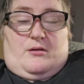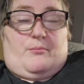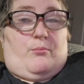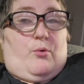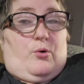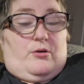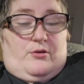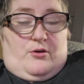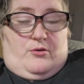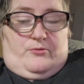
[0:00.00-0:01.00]

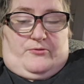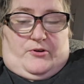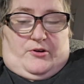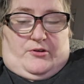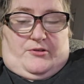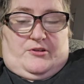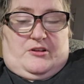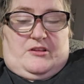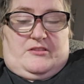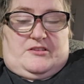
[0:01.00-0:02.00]
Moreover,
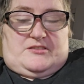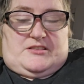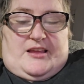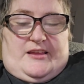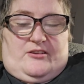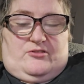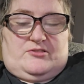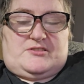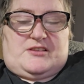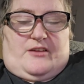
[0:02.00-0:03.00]
the
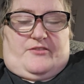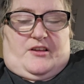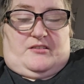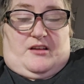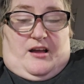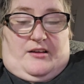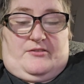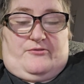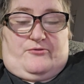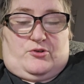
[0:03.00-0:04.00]
tales of
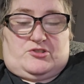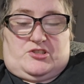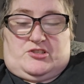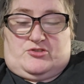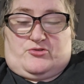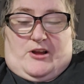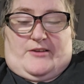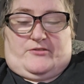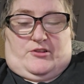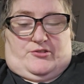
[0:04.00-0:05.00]
unfortunate
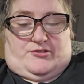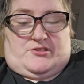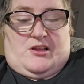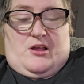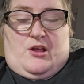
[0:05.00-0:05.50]
travelers